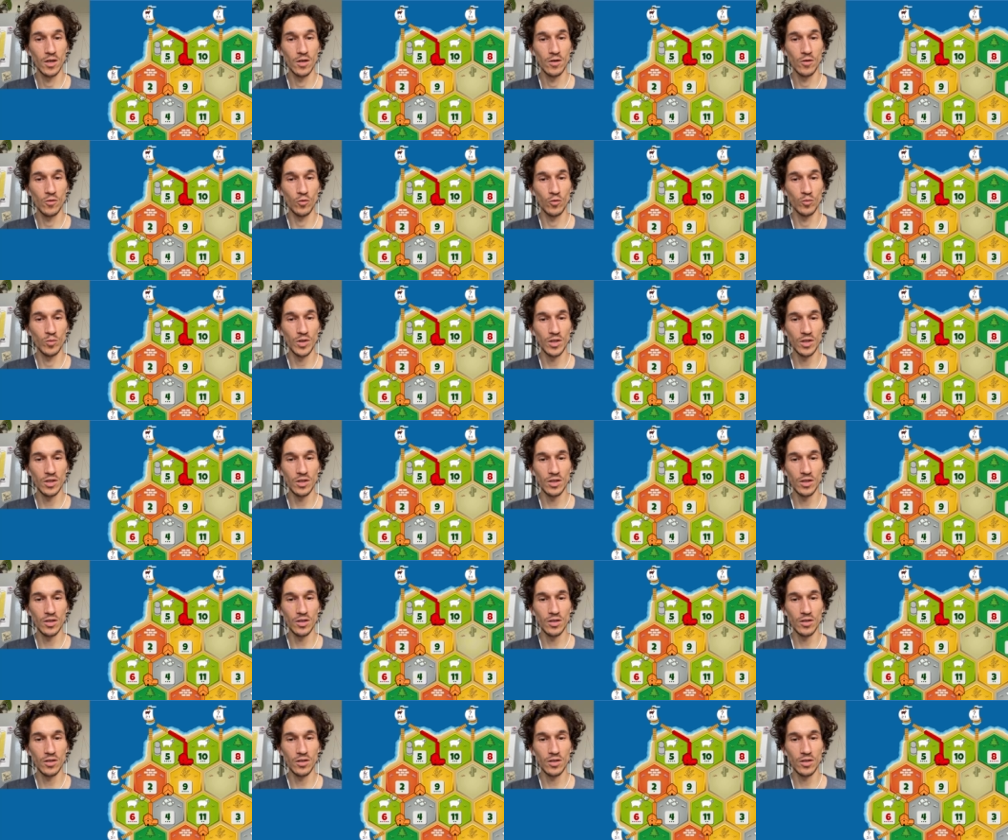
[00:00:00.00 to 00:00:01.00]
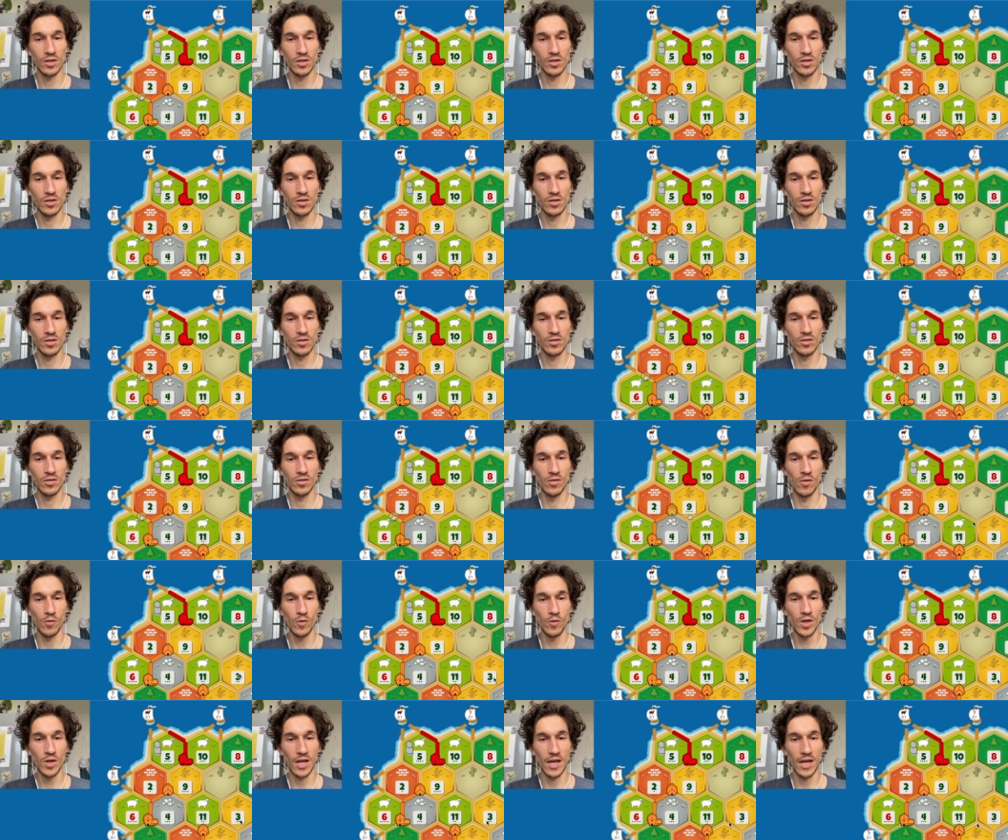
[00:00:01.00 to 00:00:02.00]
Could be
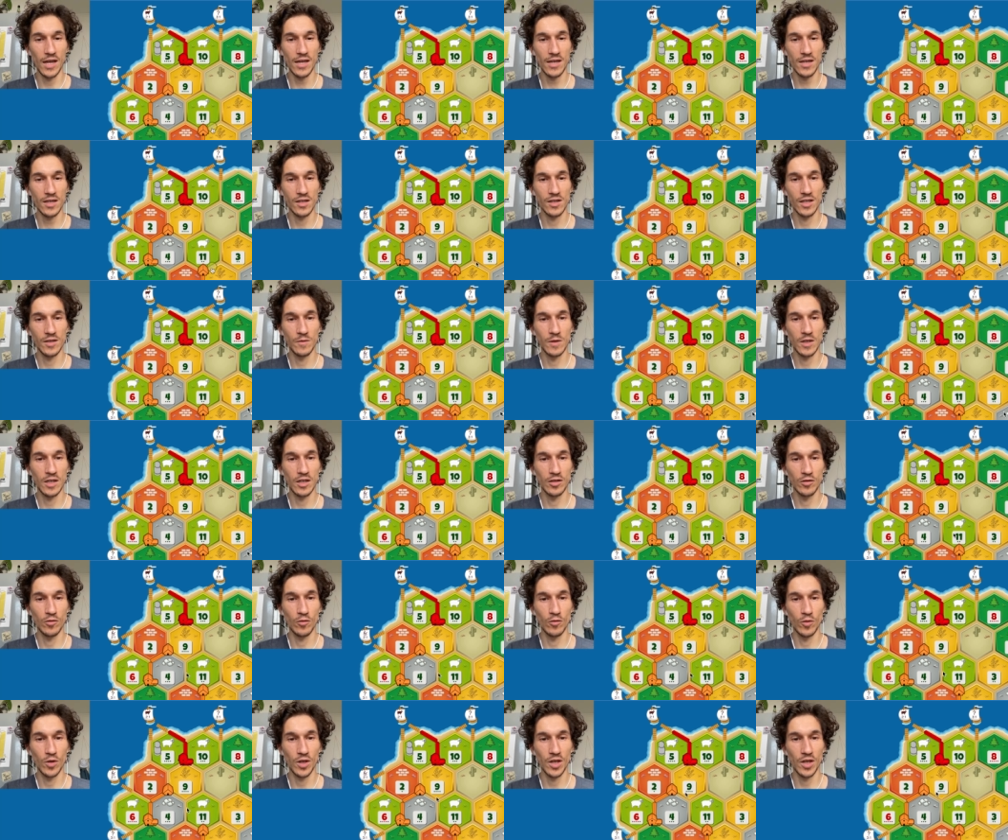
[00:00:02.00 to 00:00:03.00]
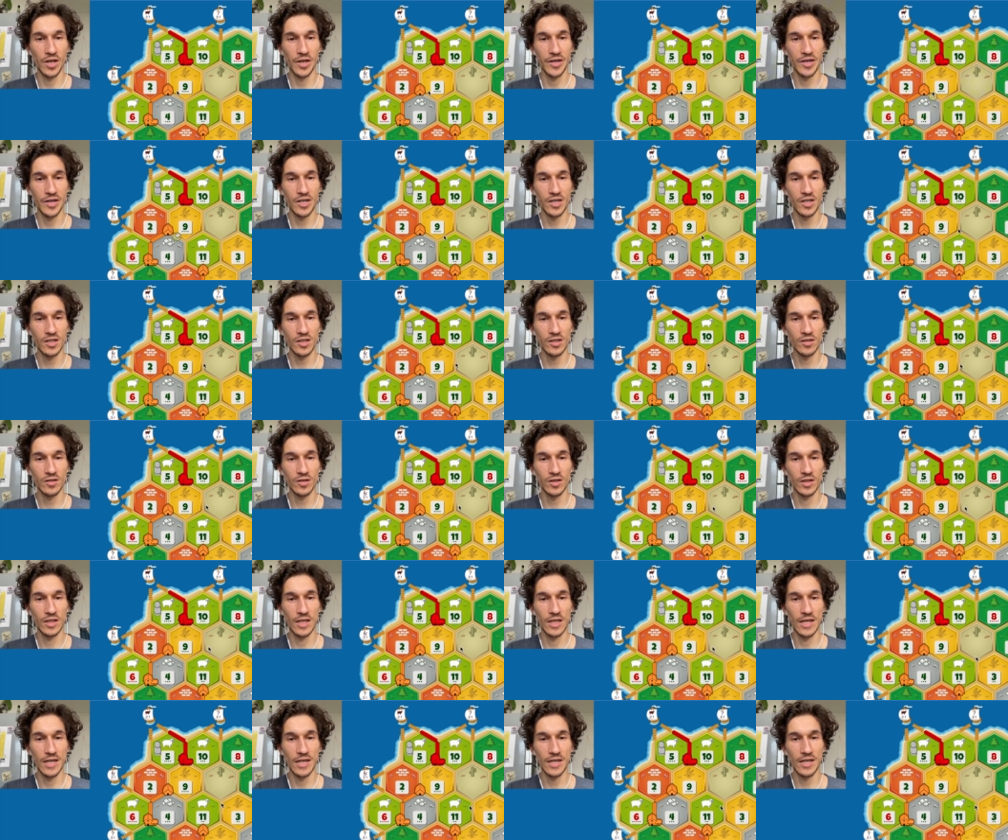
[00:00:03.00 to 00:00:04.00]
okay, and then we can go here,
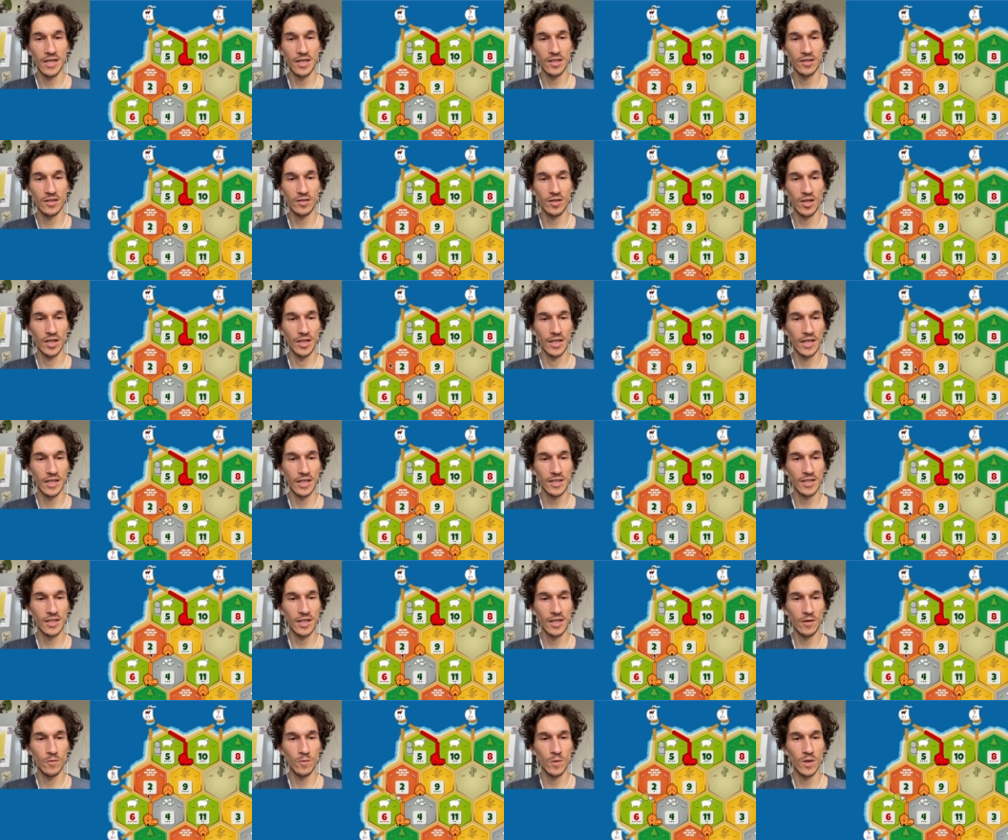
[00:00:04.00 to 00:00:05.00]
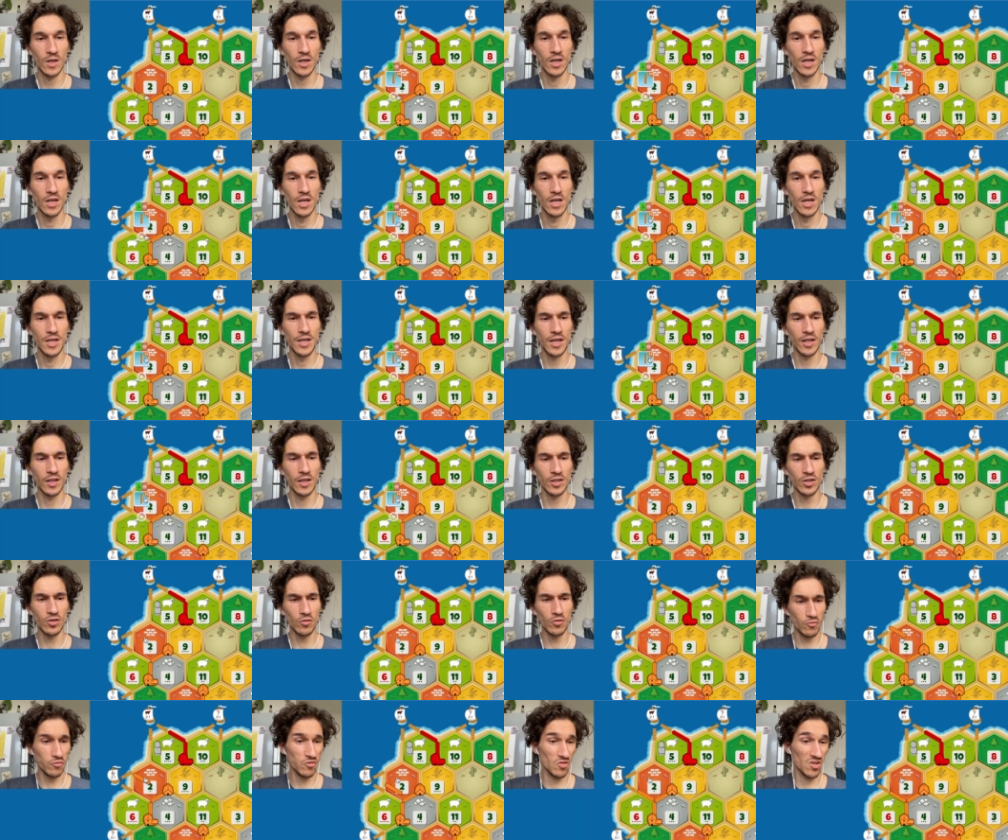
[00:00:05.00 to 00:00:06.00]
there, connect somewhere. Yeah, let's go
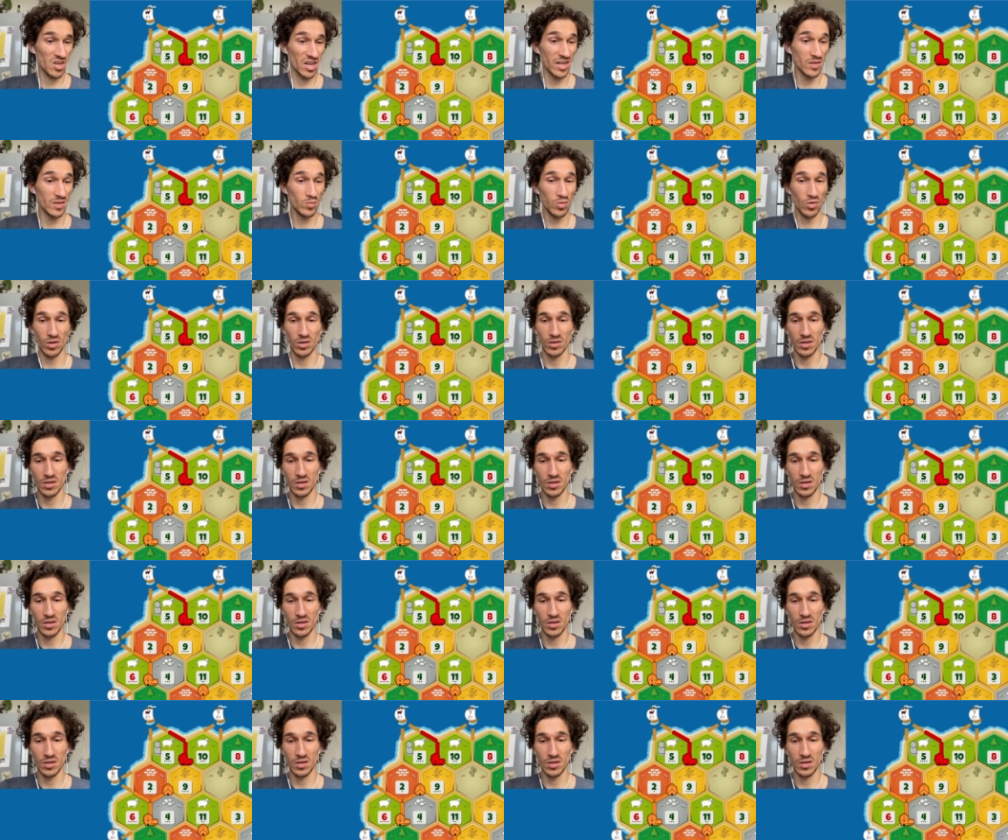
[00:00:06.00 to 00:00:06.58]
for grain port.